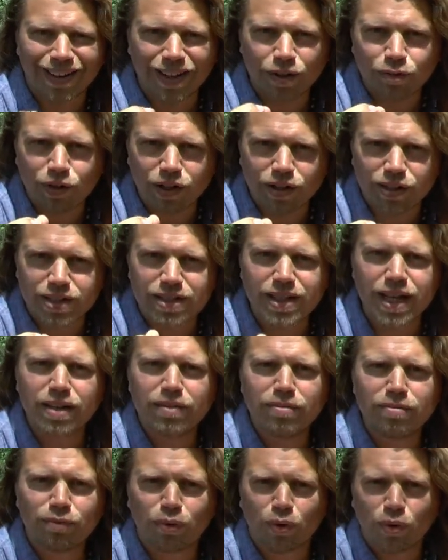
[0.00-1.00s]
very
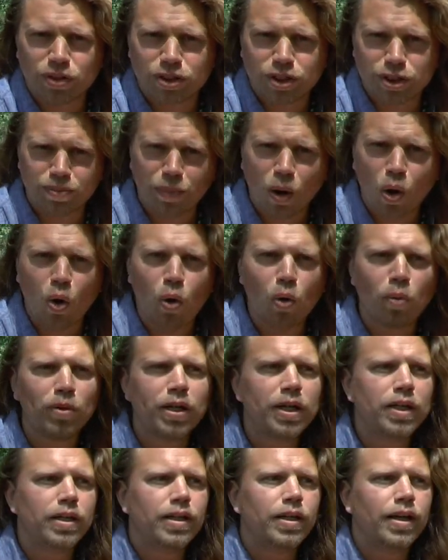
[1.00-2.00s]
thin, very small.
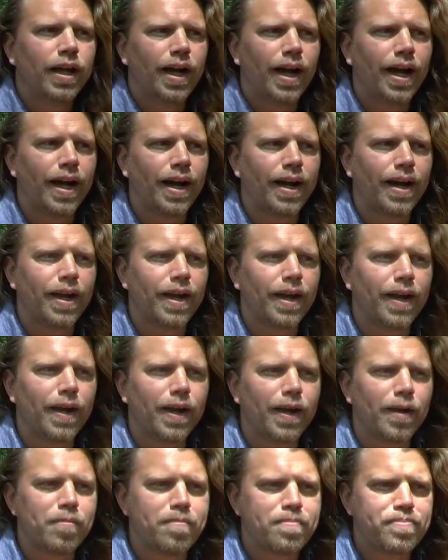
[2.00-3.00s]

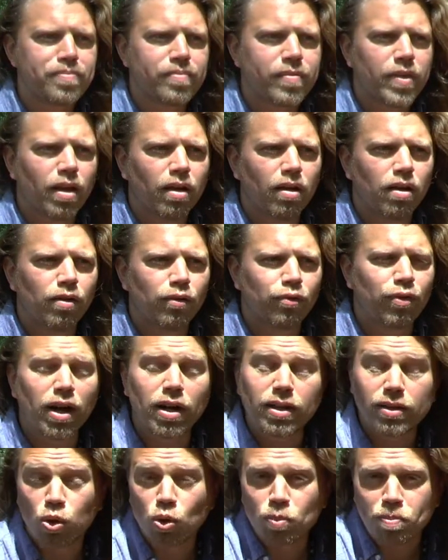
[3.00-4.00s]
Um,
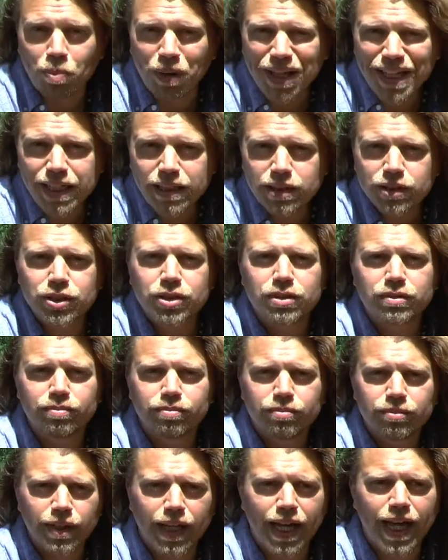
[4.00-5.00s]
it looked bleached,
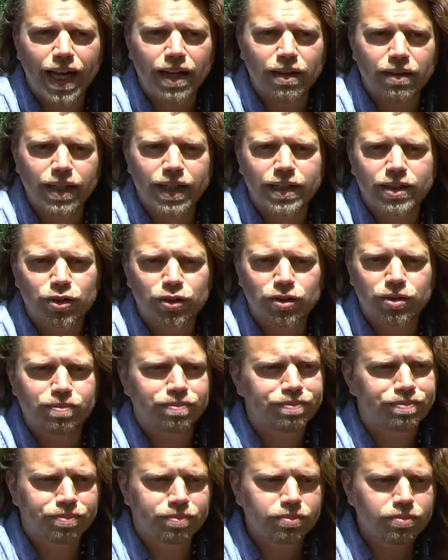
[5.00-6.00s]
and it's
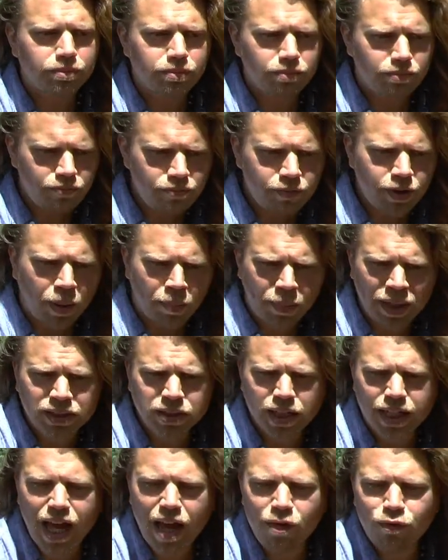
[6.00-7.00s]

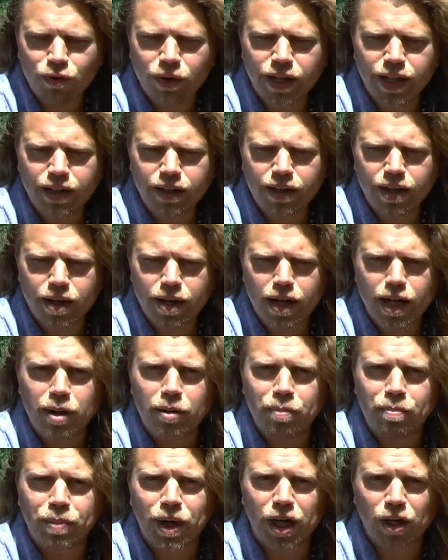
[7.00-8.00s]
basically every
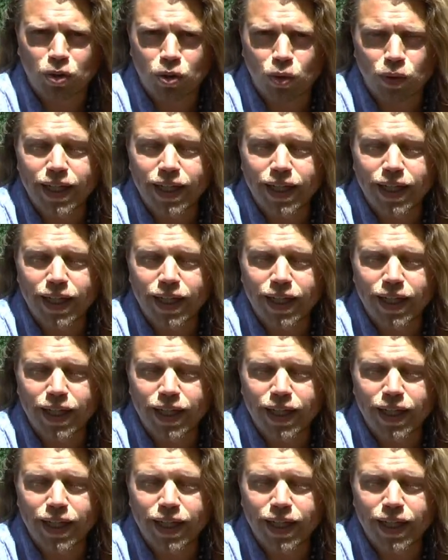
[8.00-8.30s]
uh, particle